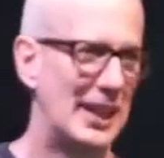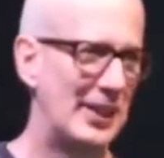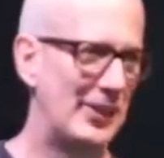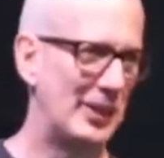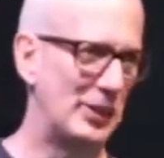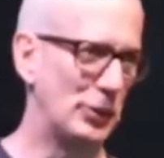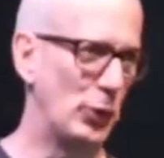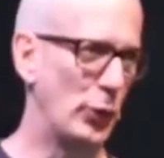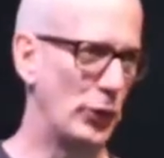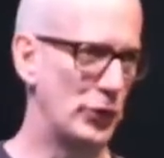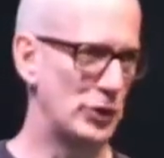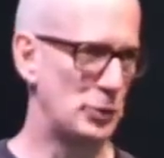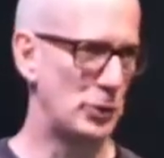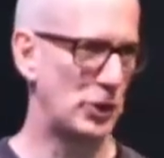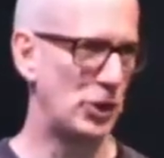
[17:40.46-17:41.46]
I think
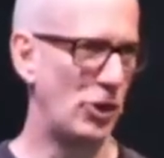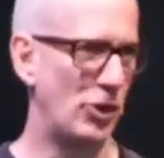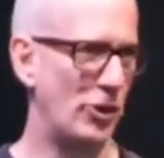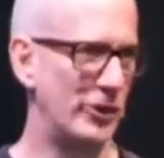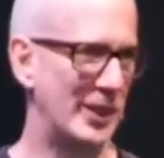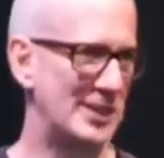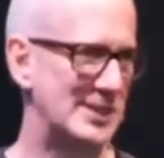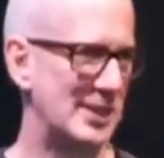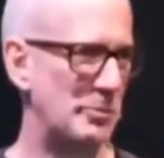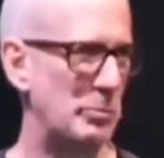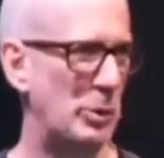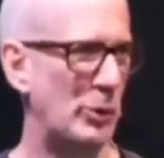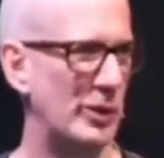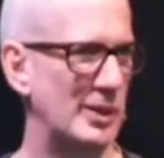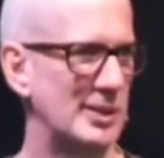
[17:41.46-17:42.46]
lawyers were called at some
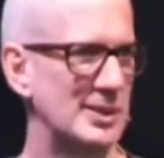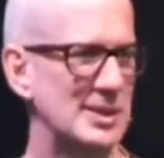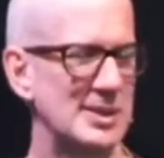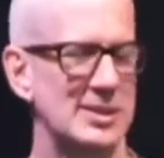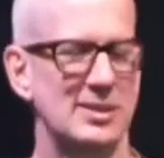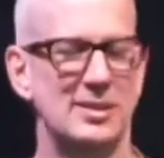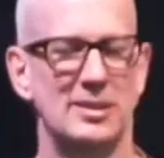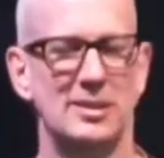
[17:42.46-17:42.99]
points.